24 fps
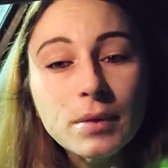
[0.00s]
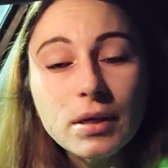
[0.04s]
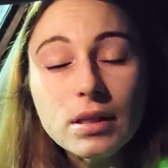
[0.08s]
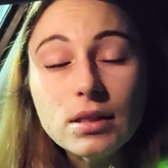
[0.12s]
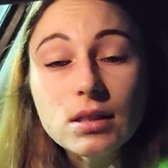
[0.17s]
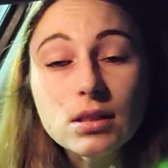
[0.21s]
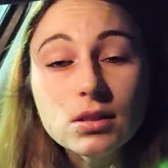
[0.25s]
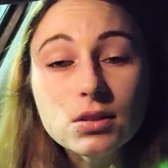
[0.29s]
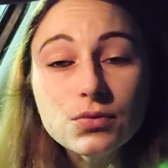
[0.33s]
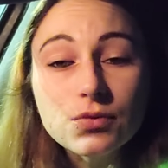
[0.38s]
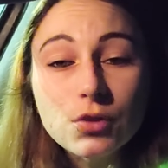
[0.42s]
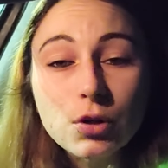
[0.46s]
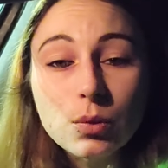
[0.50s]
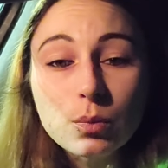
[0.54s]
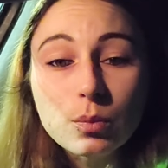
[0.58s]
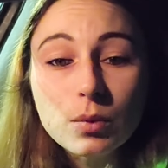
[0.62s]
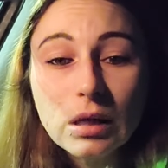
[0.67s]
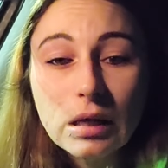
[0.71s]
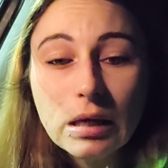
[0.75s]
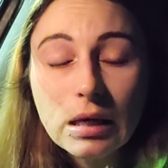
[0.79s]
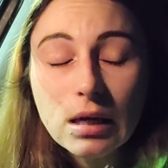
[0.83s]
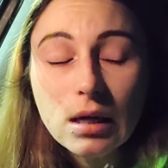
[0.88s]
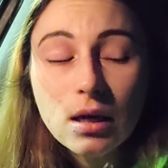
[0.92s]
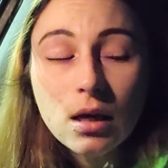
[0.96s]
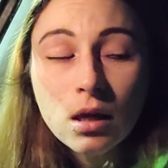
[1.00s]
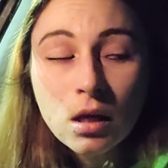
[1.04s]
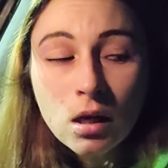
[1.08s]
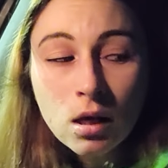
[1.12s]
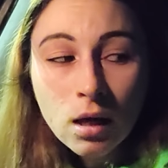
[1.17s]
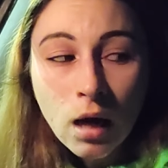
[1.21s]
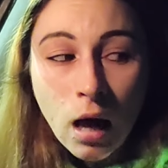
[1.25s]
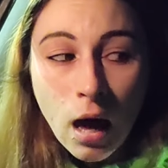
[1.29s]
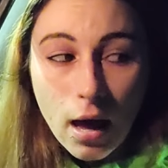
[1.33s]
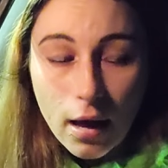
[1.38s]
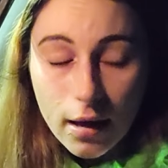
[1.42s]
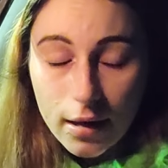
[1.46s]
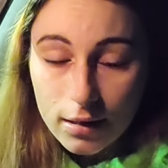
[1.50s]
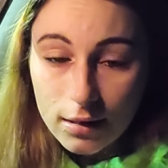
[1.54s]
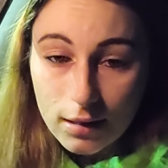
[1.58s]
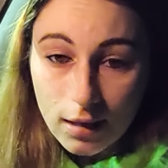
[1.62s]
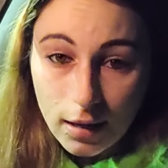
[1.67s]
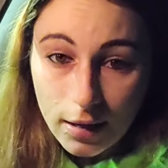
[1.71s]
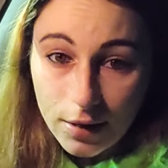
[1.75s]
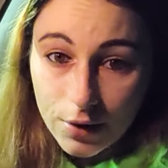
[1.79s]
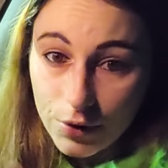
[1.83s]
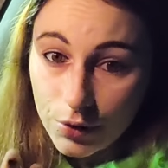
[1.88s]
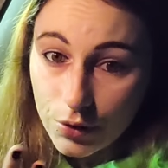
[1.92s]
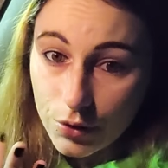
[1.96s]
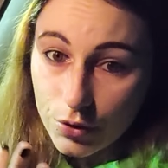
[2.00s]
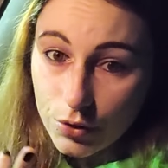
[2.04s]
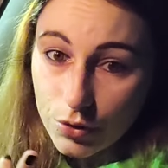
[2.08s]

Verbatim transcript: at least for me and like